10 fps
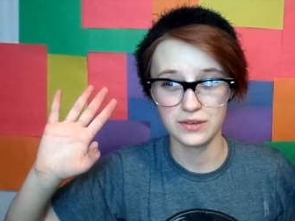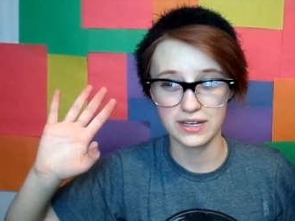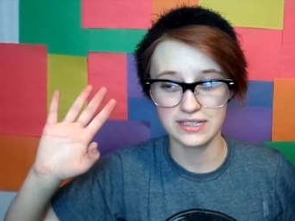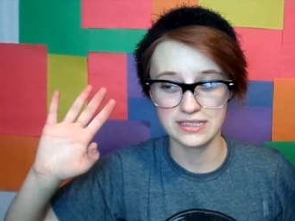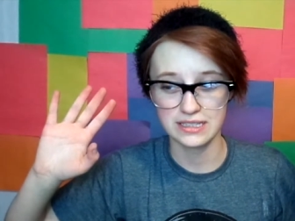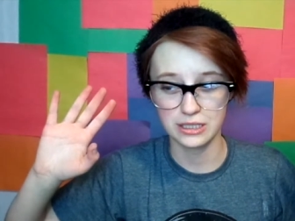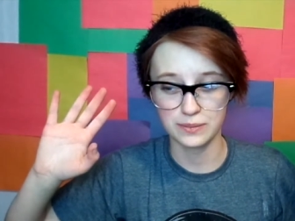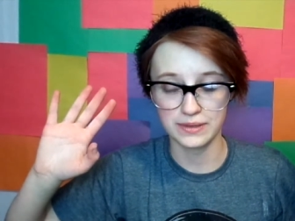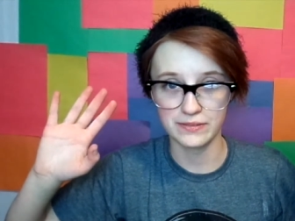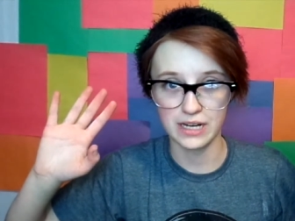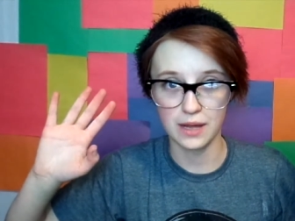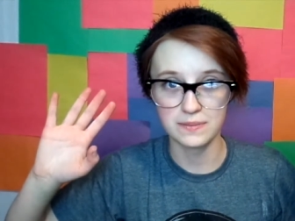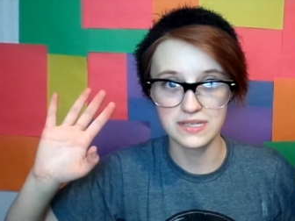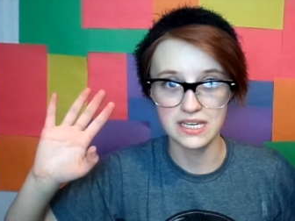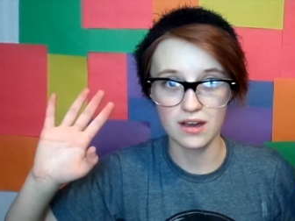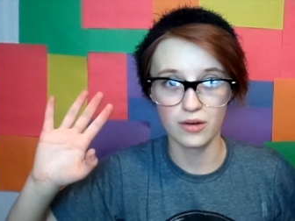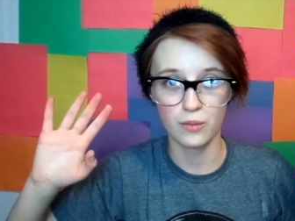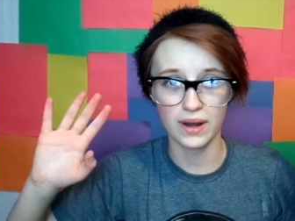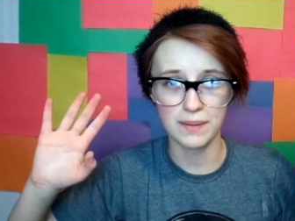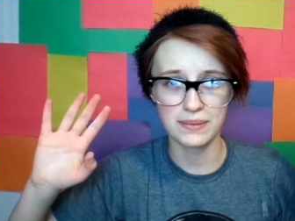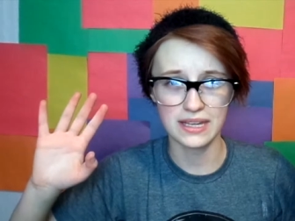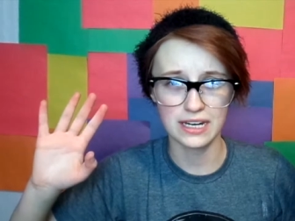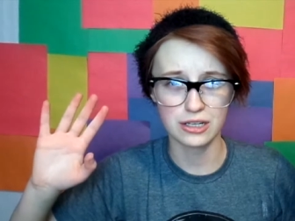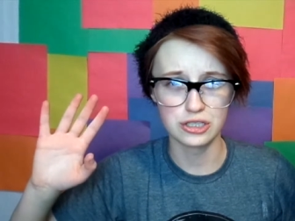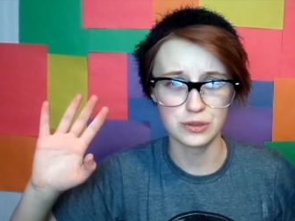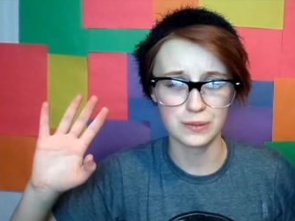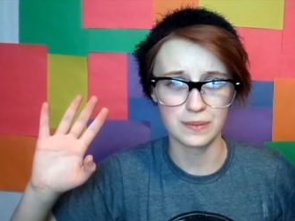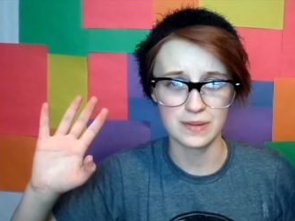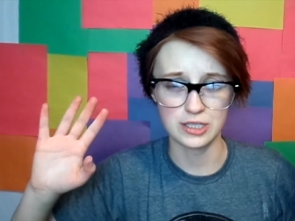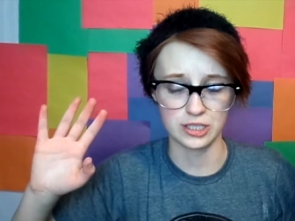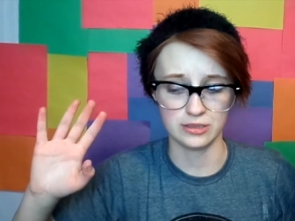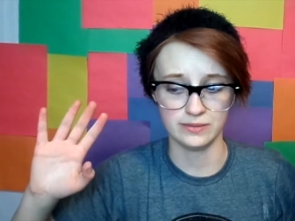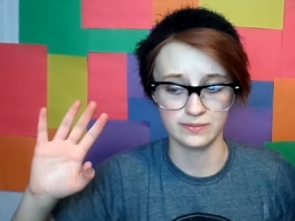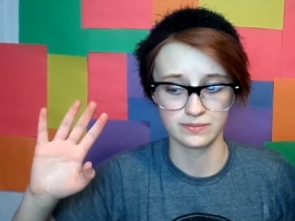guys a little bit of an update on what I'm planning on doing with my channel.